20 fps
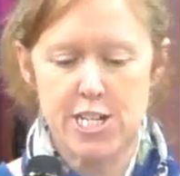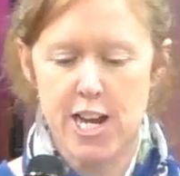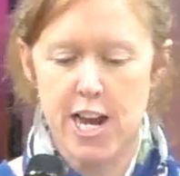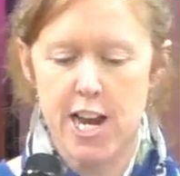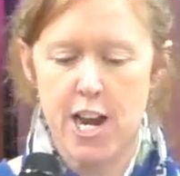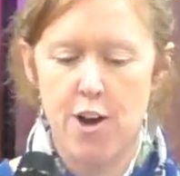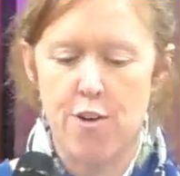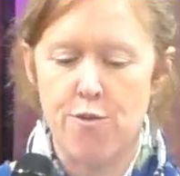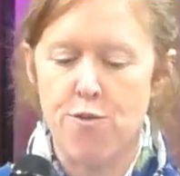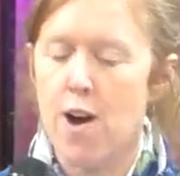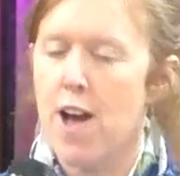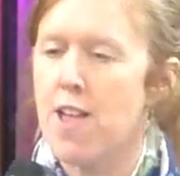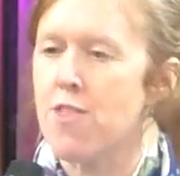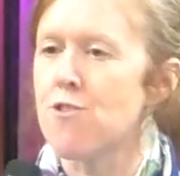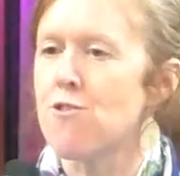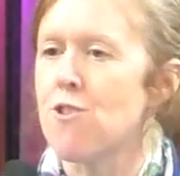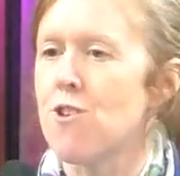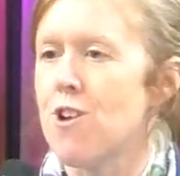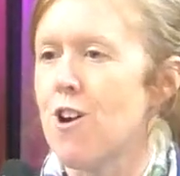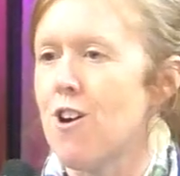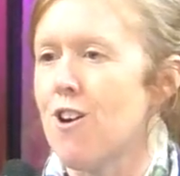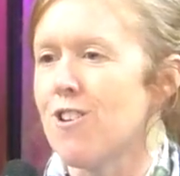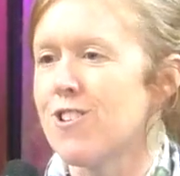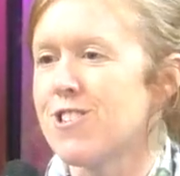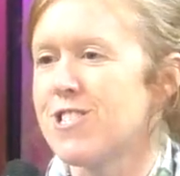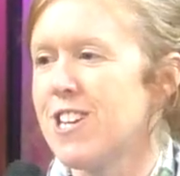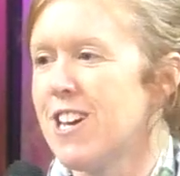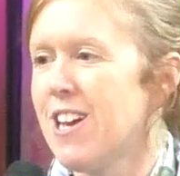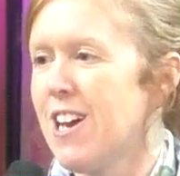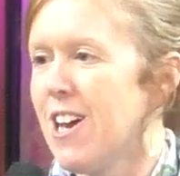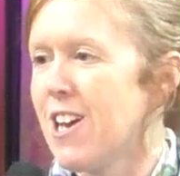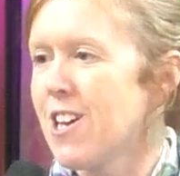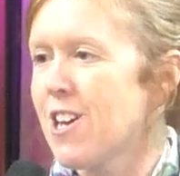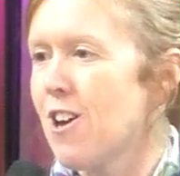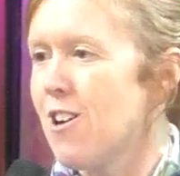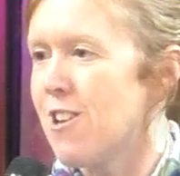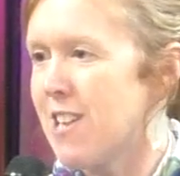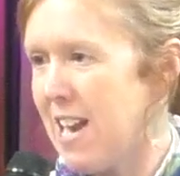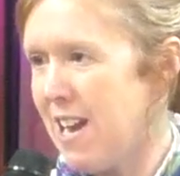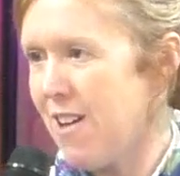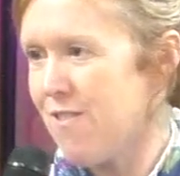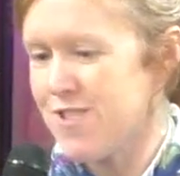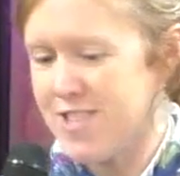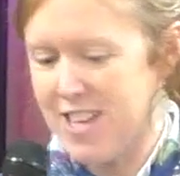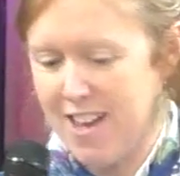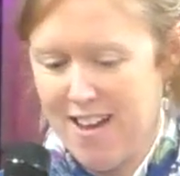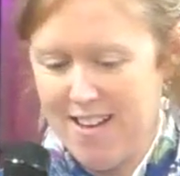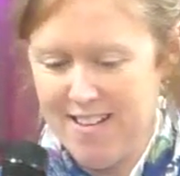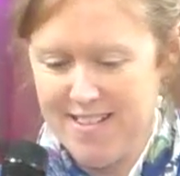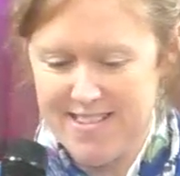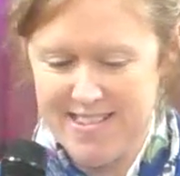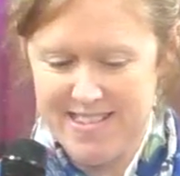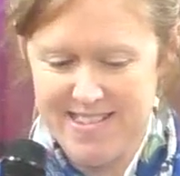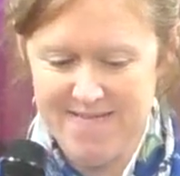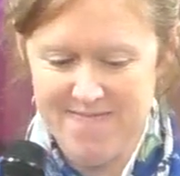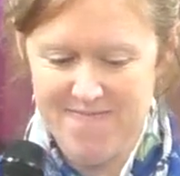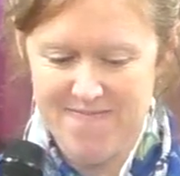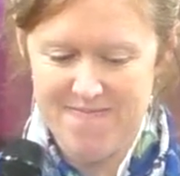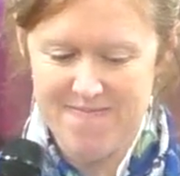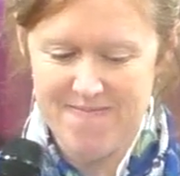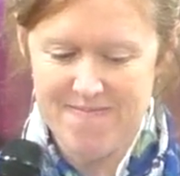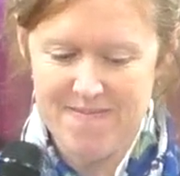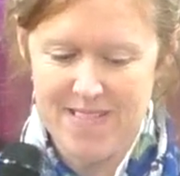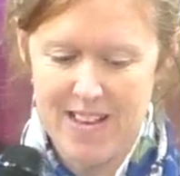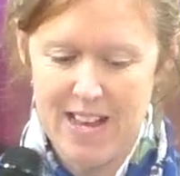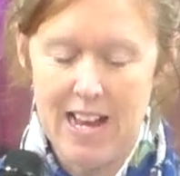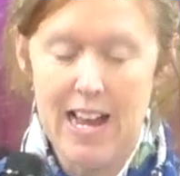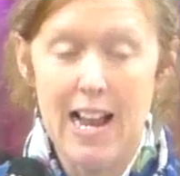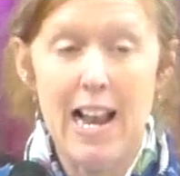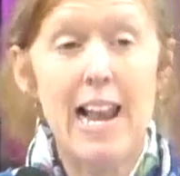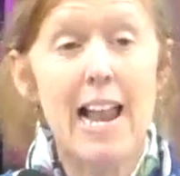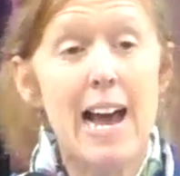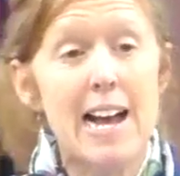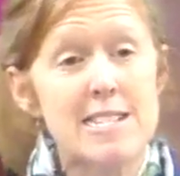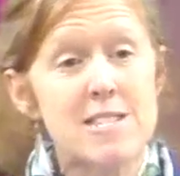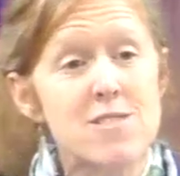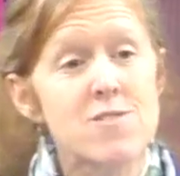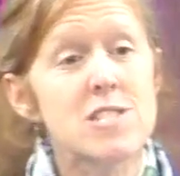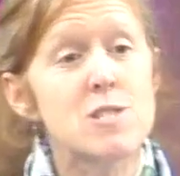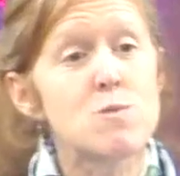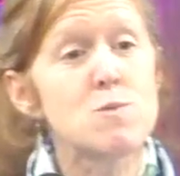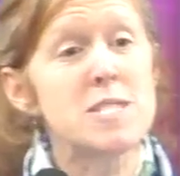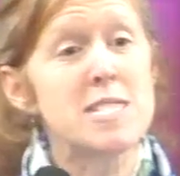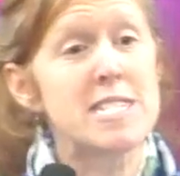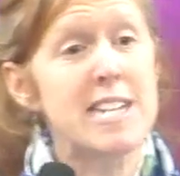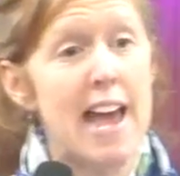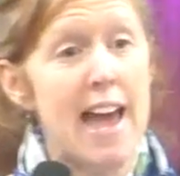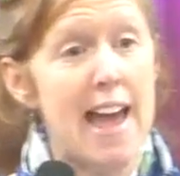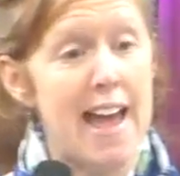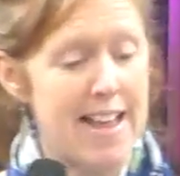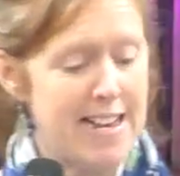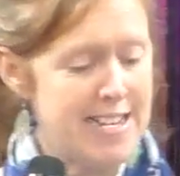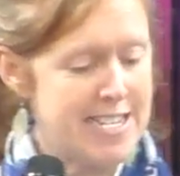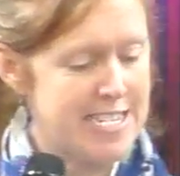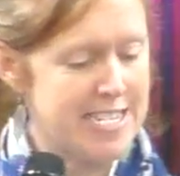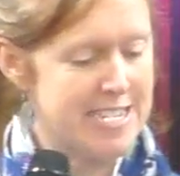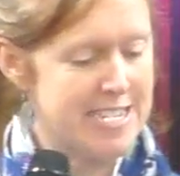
of whether or not God loves us. Lazarus was dead.